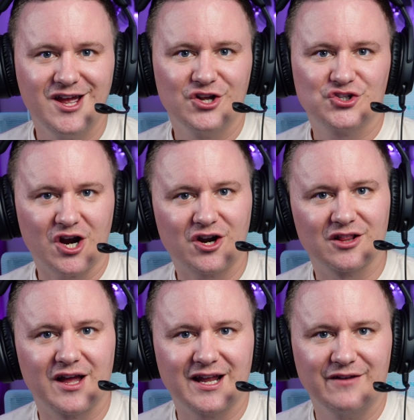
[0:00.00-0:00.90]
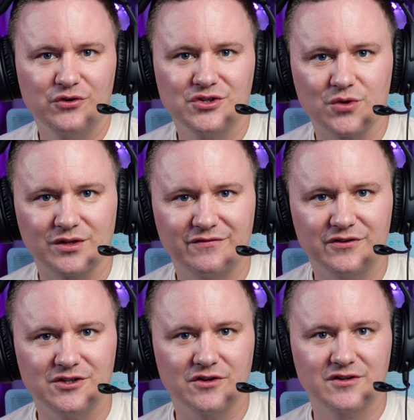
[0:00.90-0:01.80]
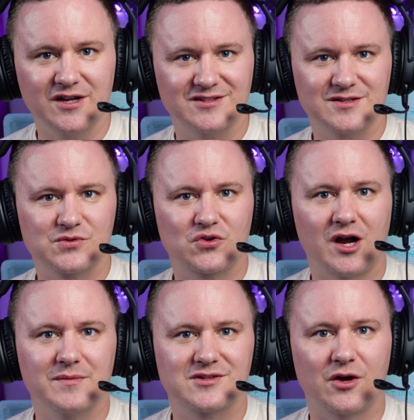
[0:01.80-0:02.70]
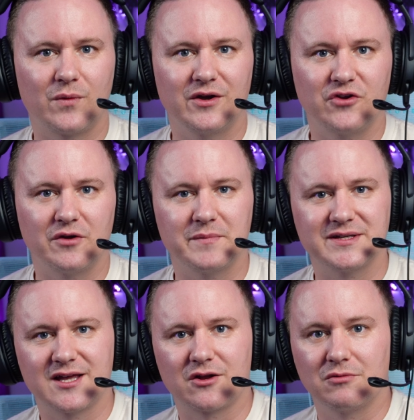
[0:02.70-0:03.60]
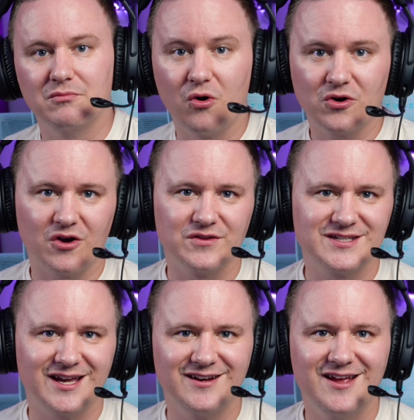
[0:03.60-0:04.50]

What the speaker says: Chuck it a like if you enjoyed the video. Get subscribed so that way you don't miss out on more content.